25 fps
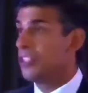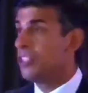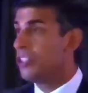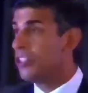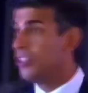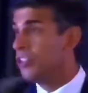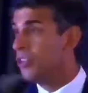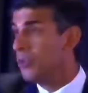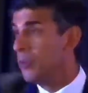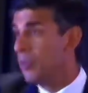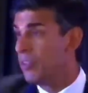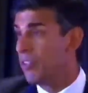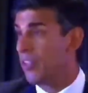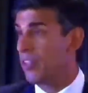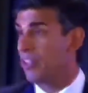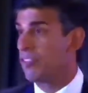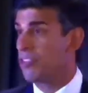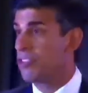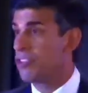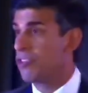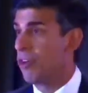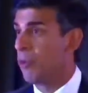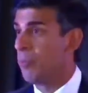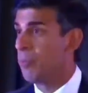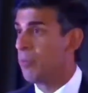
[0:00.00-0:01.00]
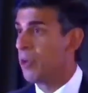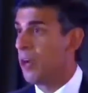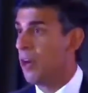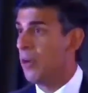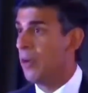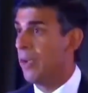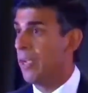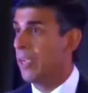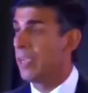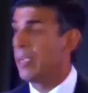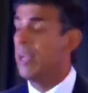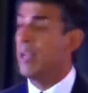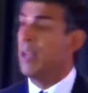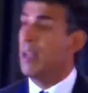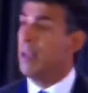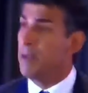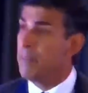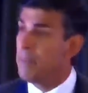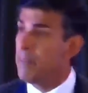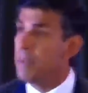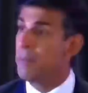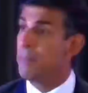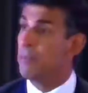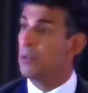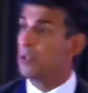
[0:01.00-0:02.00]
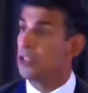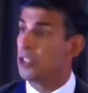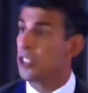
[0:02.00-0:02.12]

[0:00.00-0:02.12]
to do, if there's a job going, people